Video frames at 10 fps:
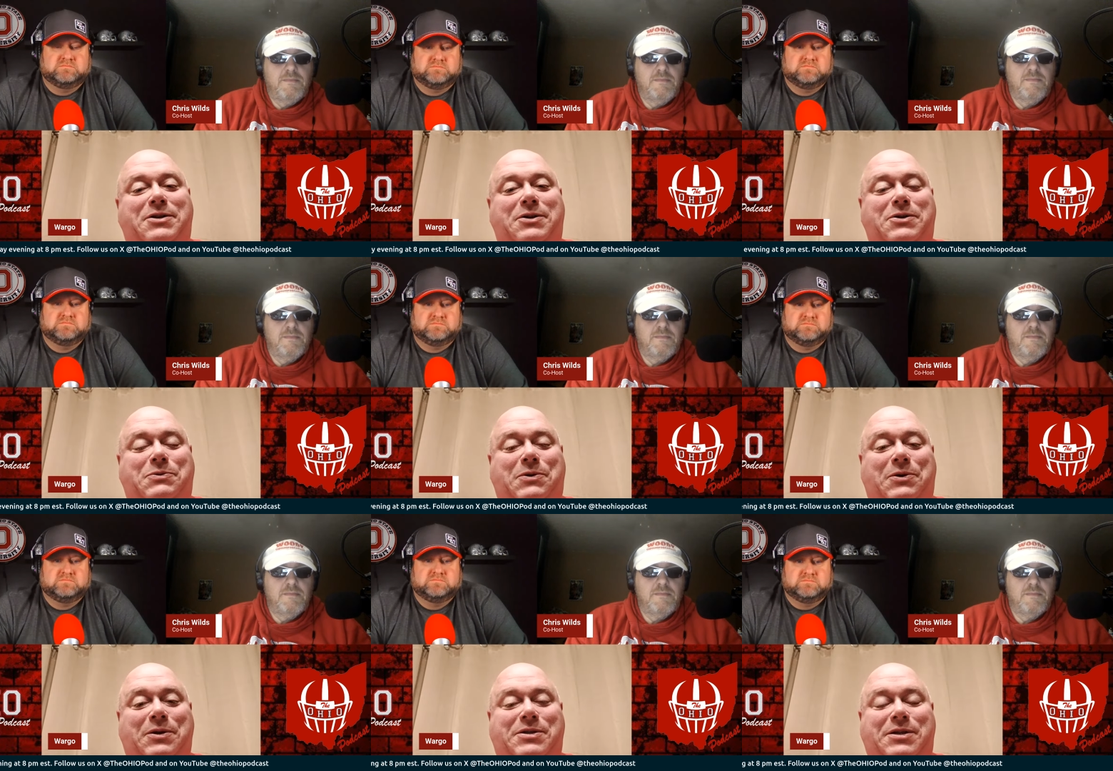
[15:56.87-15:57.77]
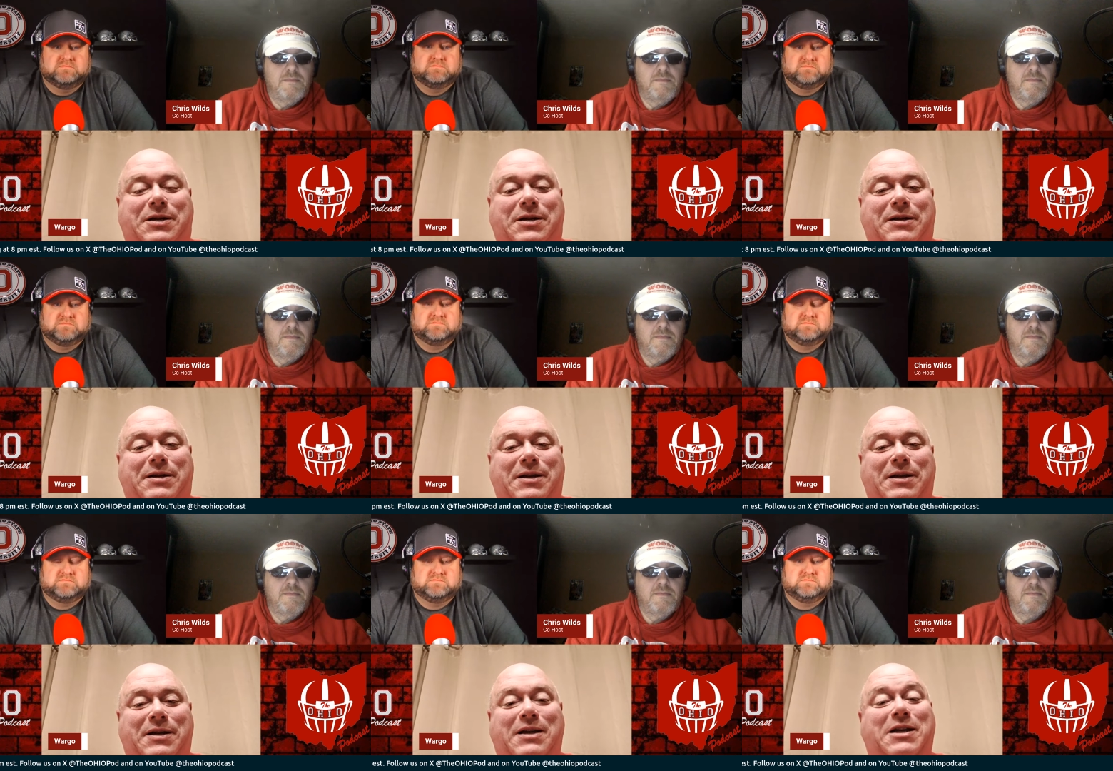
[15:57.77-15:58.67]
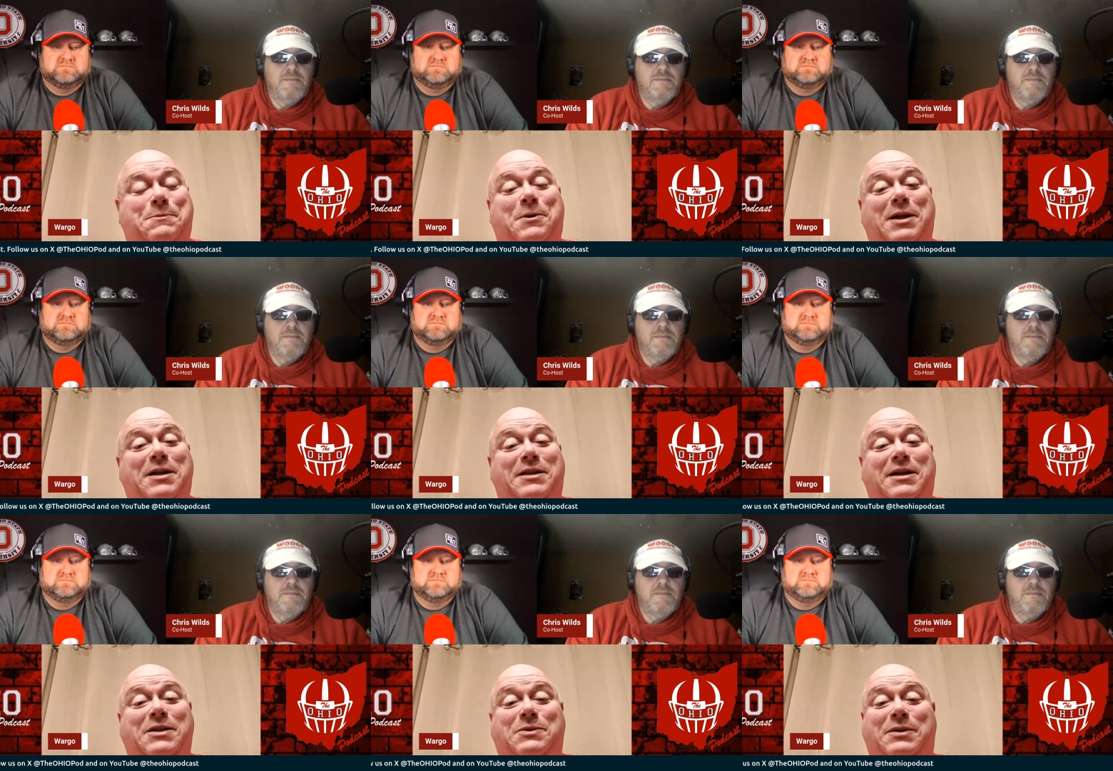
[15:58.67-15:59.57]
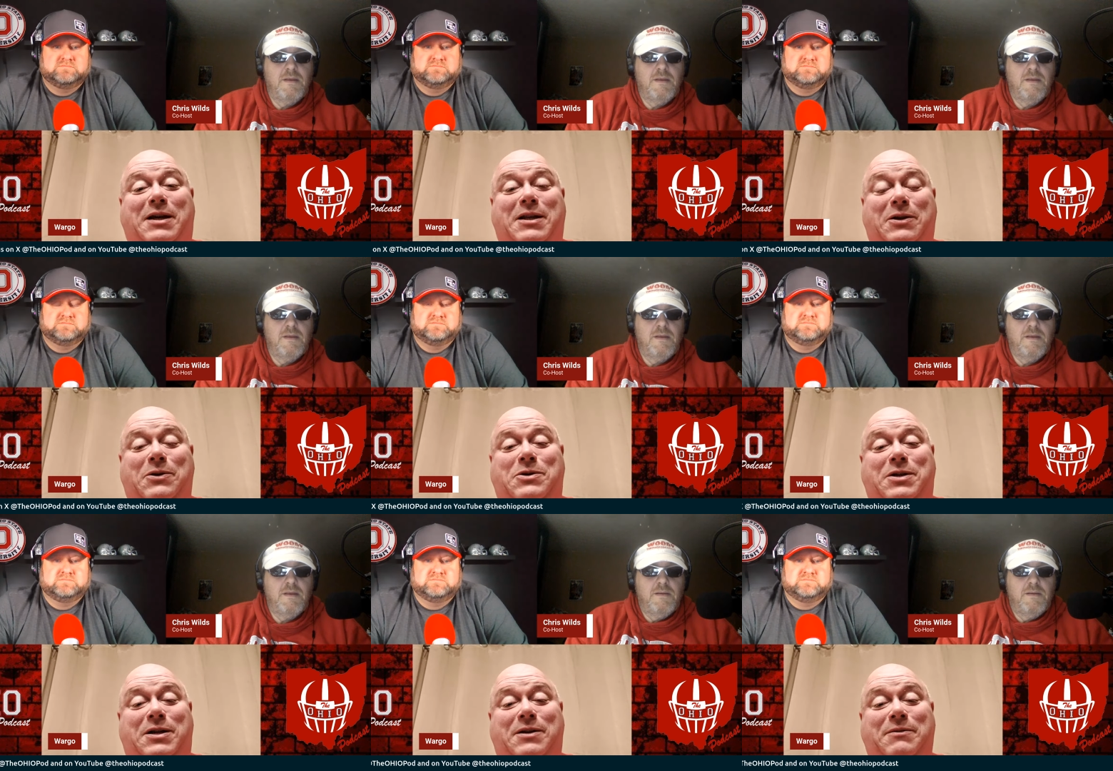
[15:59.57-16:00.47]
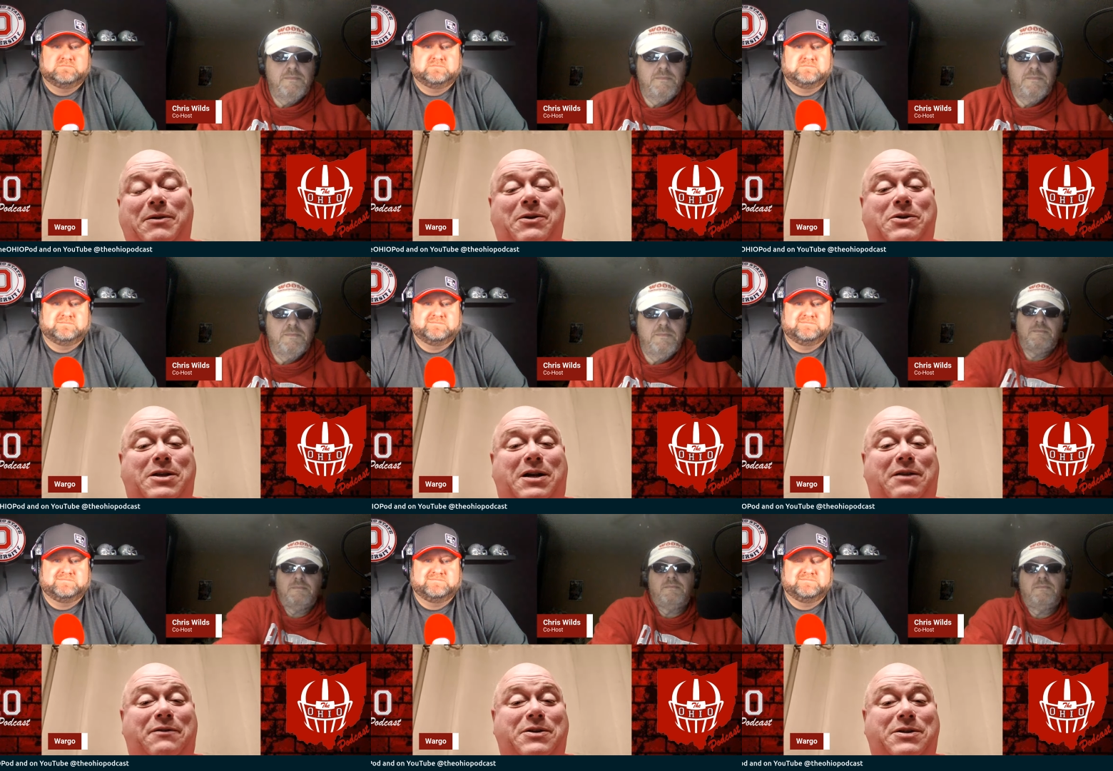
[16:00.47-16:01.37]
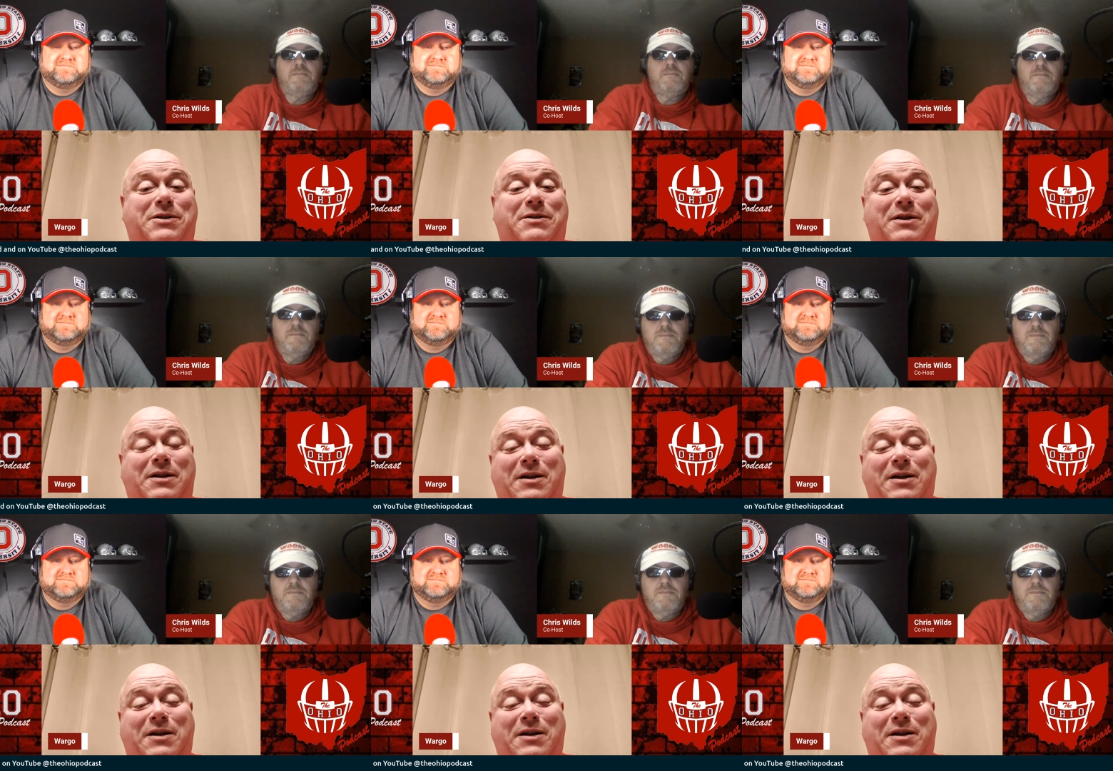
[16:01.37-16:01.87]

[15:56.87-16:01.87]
Speaker 1: Jones world, it's pretty intense with that huge television.